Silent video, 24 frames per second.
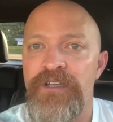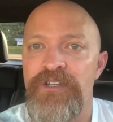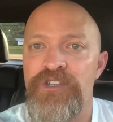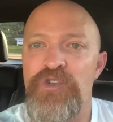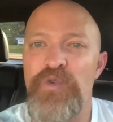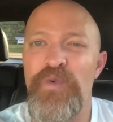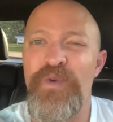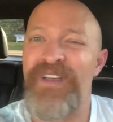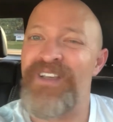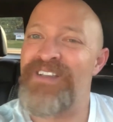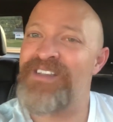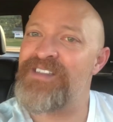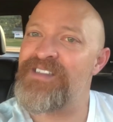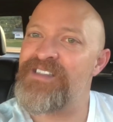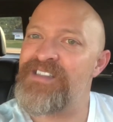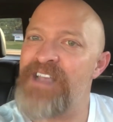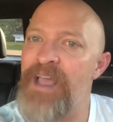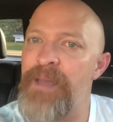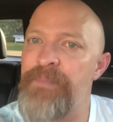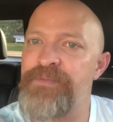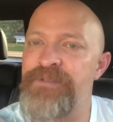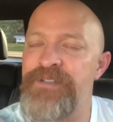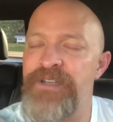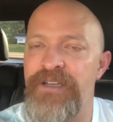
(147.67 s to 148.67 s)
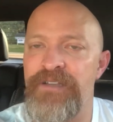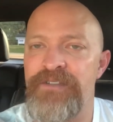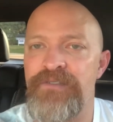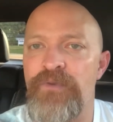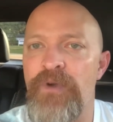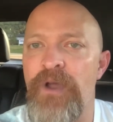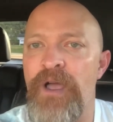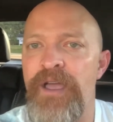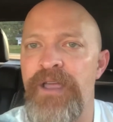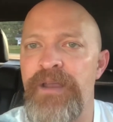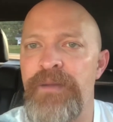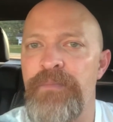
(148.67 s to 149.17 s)
to accept it,
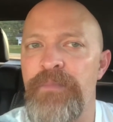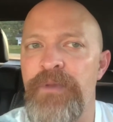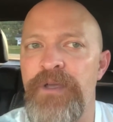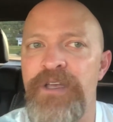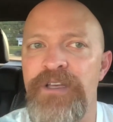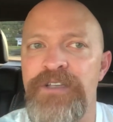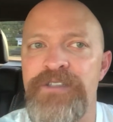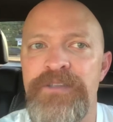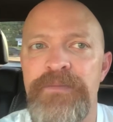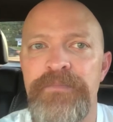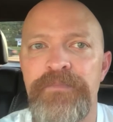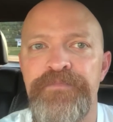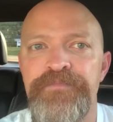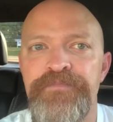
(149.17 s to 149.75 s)
right? Because